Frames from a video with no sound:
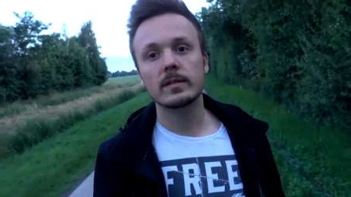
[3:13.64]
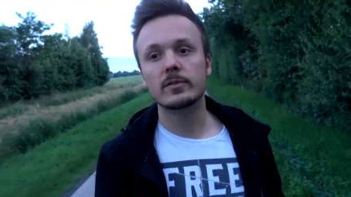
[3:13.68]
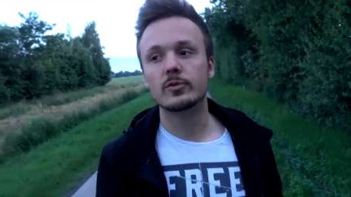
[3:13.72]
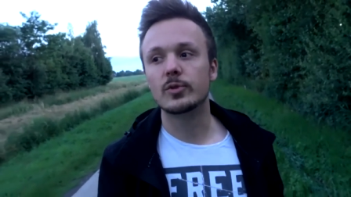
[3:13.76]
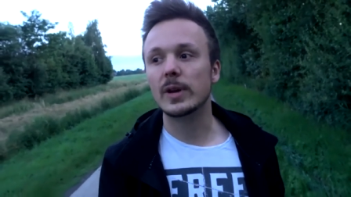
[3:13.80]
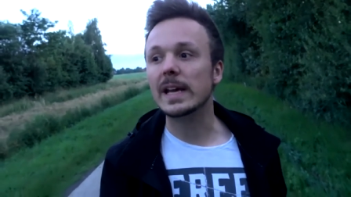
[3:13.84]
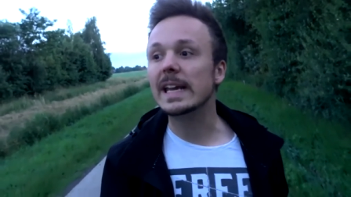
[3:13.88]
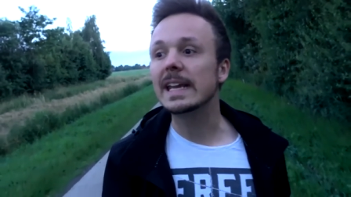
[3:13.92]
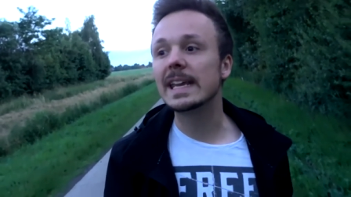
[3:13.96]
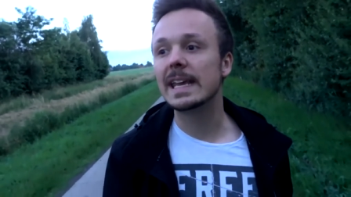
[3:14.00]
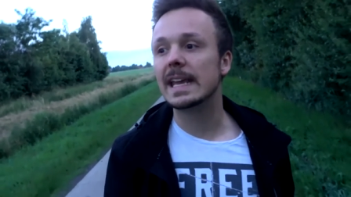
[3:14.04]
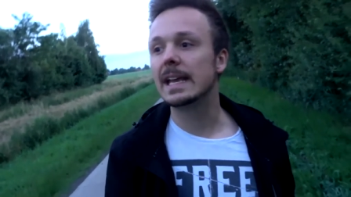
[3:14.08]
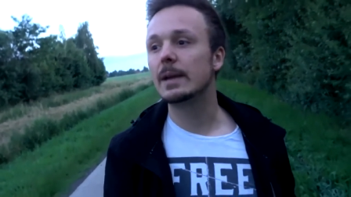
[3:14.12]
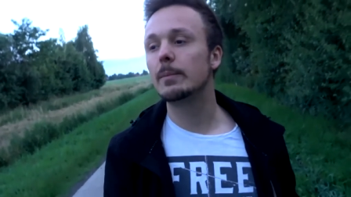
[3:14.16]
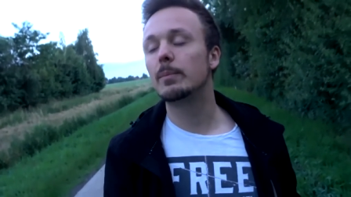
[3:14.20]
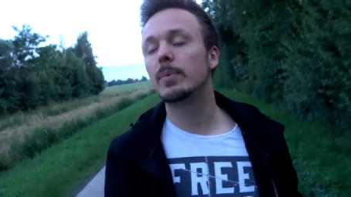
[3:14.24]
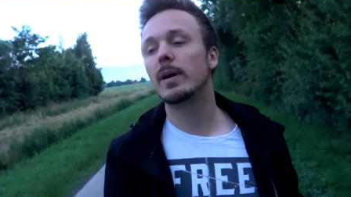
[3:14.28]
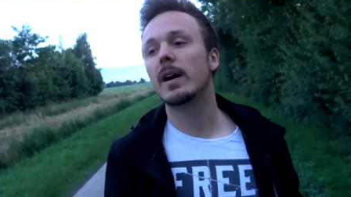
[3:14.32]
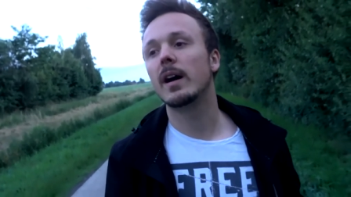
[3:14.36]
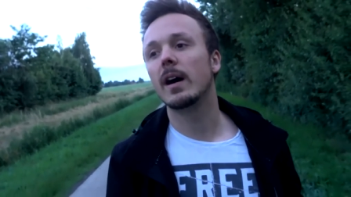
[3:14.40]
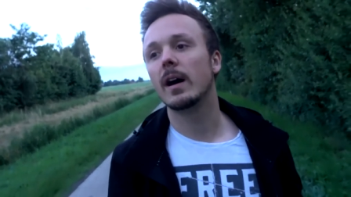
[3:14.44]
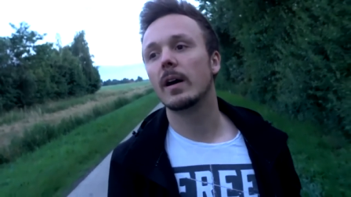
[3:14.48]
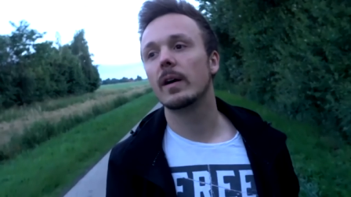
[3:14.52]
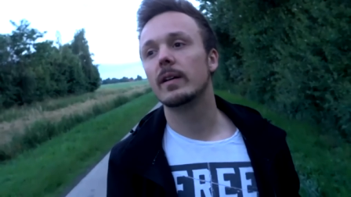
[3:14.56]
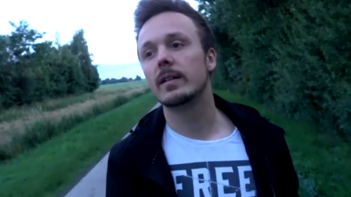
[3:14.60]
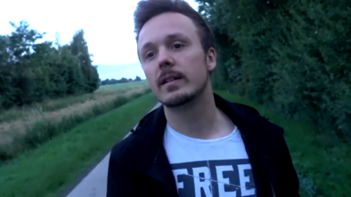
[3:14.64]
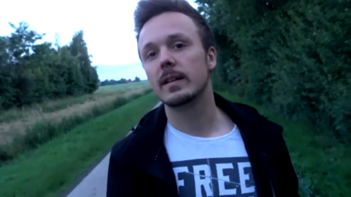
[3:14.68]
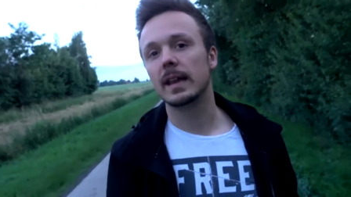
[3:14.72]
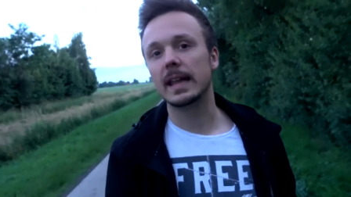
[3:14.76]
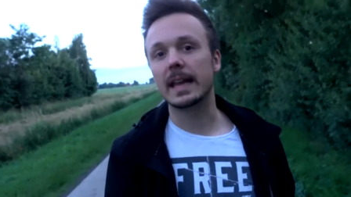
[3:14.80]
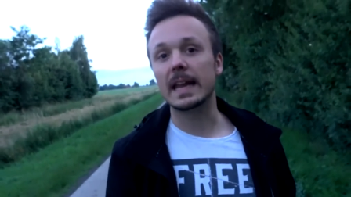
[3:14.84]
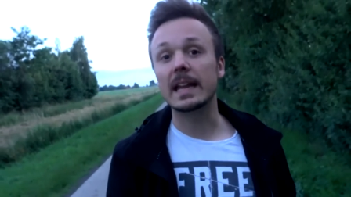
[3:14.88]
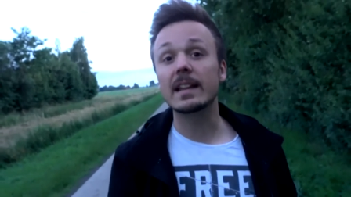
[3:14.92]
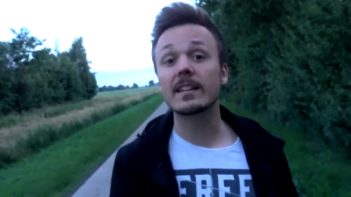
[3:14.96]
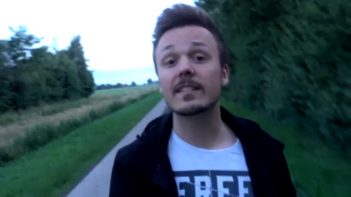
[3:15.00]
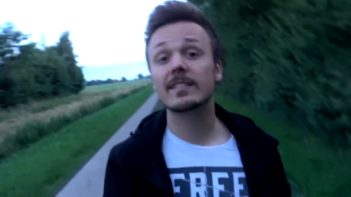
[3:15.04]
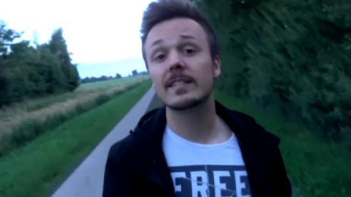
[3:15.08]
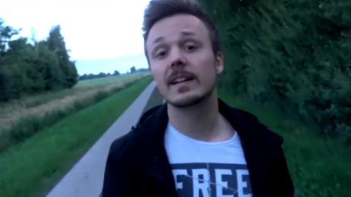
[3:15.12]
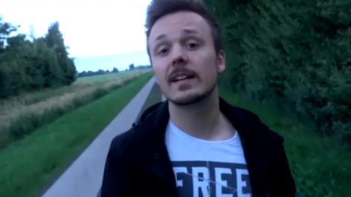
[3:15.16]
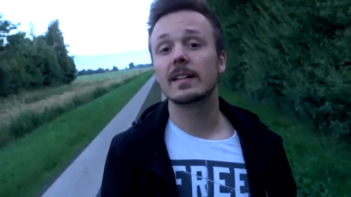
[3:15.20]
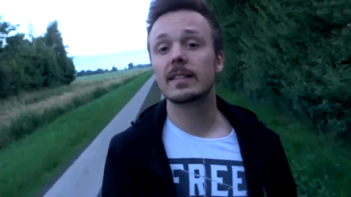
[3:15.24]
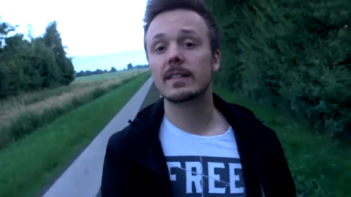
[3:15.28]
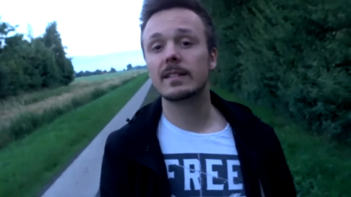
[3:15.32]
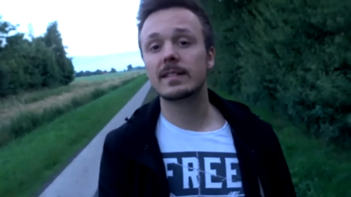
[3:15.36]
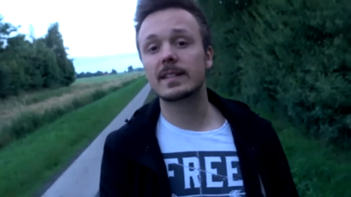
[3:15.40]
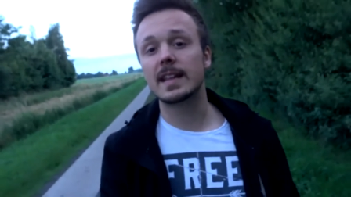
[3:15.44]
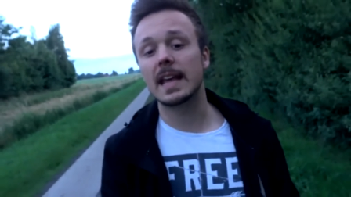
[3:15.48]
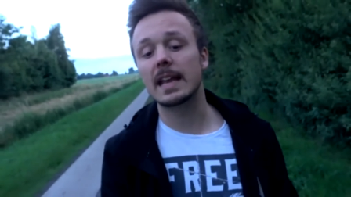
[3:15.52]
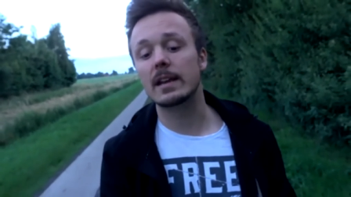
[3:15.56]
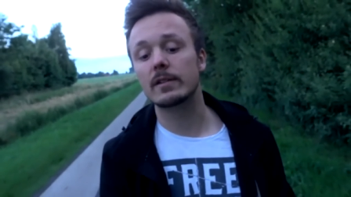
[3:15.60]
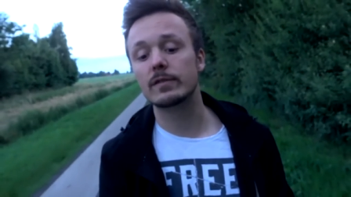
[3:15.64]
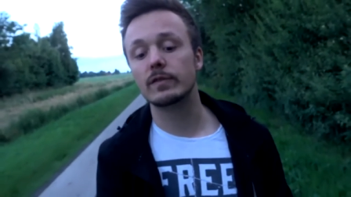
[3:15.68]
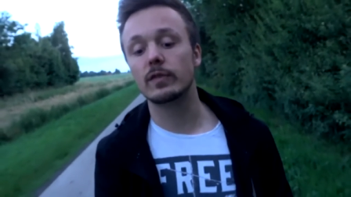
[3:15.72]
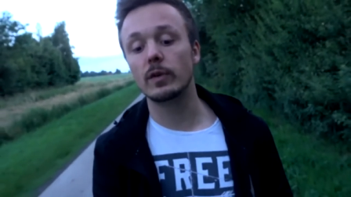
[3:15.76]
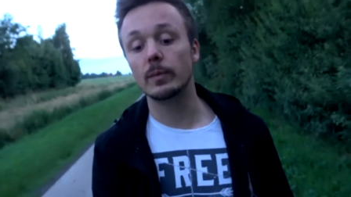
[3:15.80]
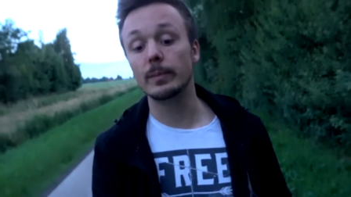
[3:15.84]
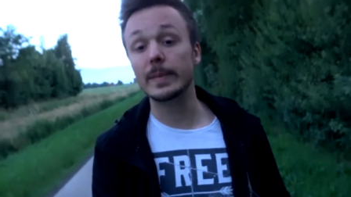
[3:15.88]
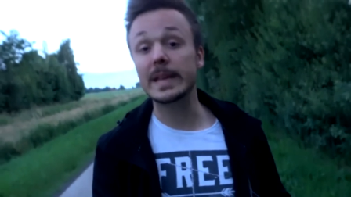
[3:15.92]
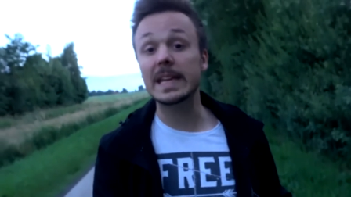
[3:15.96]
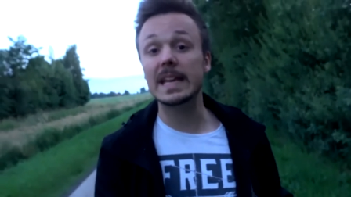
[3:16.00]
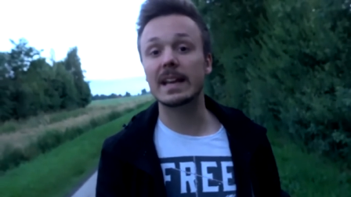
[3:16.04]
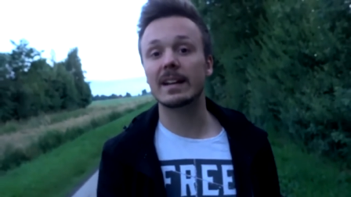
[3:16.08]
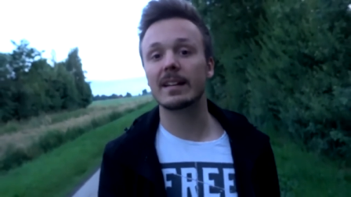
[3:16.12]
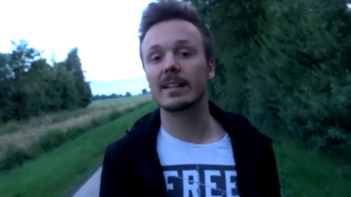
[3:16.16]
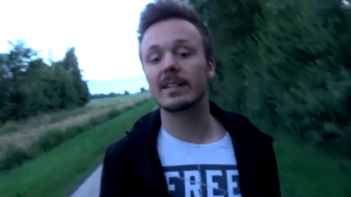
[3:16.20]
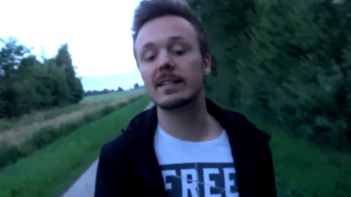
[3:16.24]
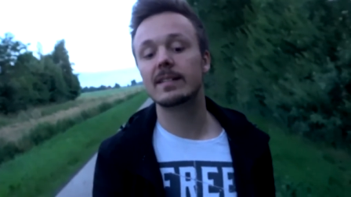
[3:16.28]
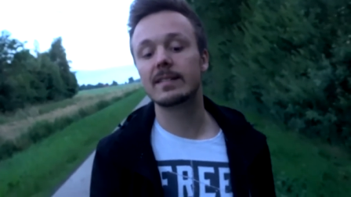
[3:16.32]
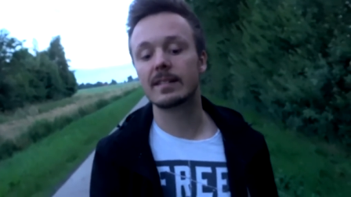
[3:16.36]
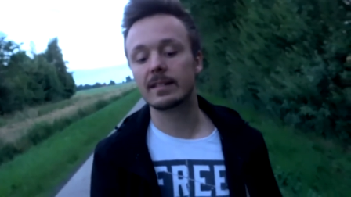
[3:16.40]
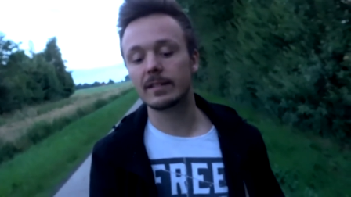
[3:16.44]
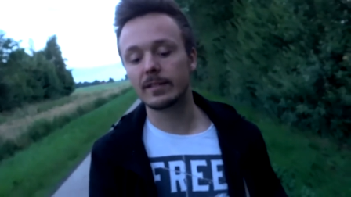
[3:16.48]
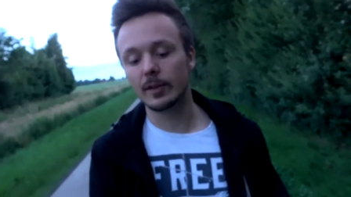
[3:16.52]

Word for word: drinking part, like inside the tent for me at least,